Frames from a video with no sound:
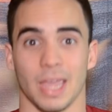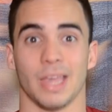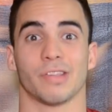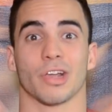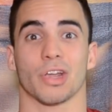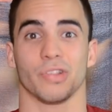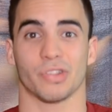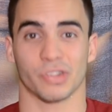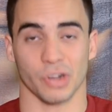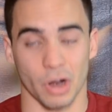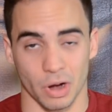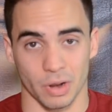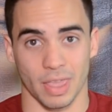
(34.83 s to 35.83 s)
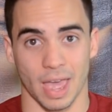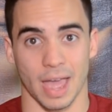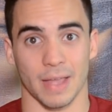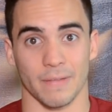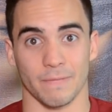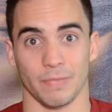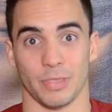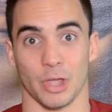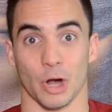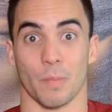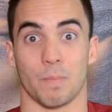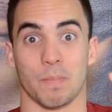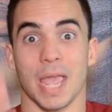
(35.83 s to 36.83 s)
is a concern that
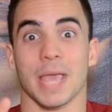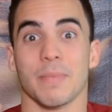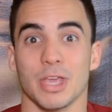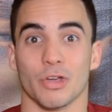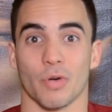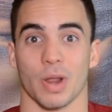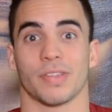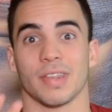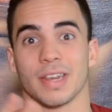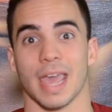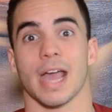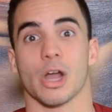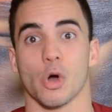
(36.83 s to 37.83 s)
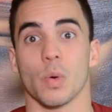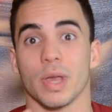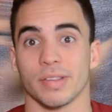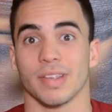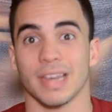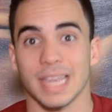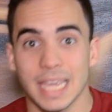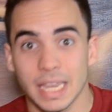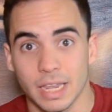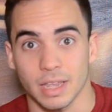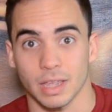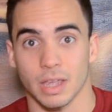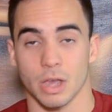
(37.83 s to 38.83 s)
their baby crested gecko isn't
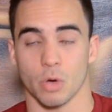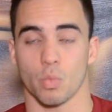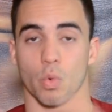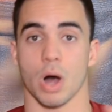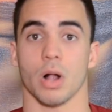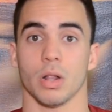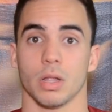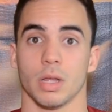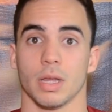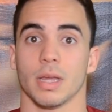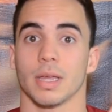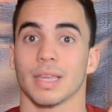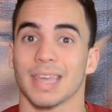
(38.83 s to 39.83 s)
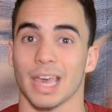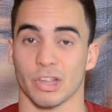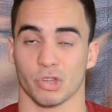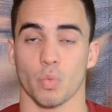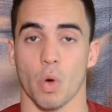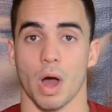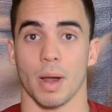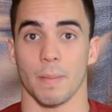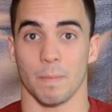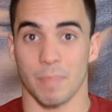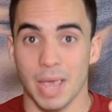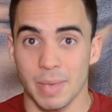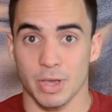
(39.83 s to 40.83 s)
eating. Well, guess
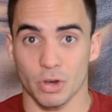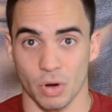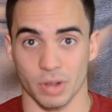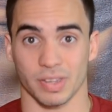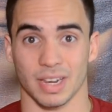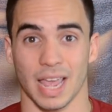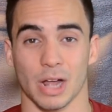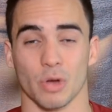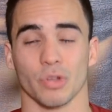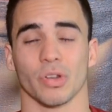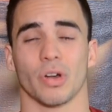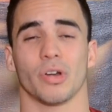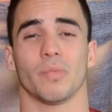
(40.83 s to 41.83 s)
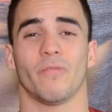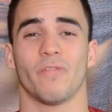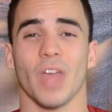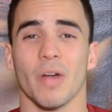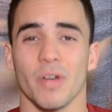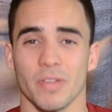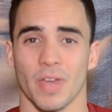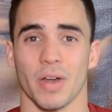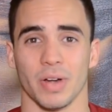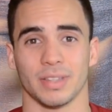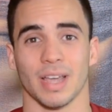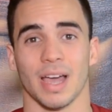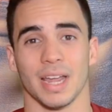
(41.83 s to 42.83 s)
what? Baby crested geckos are very,
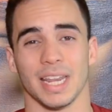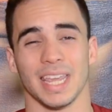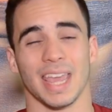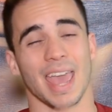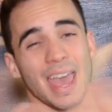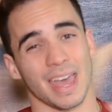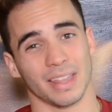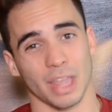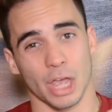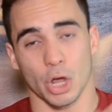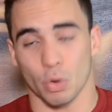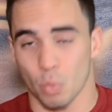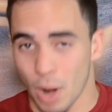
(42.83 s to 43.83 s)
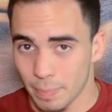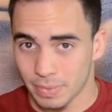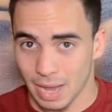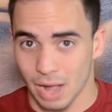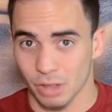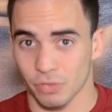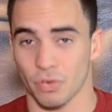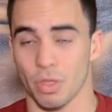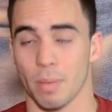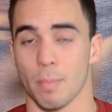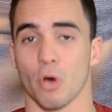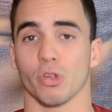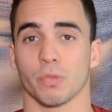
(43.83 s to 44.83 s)
very tiny, and reptiles for the
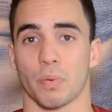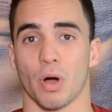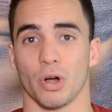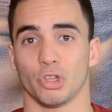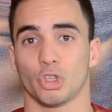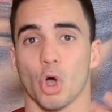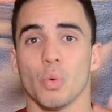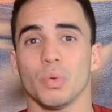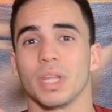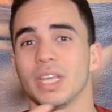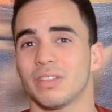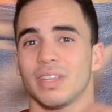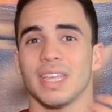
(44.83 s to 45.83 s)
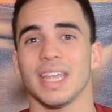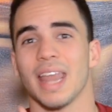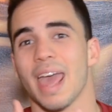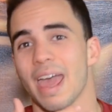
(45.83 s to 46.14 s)
most part don't need to eat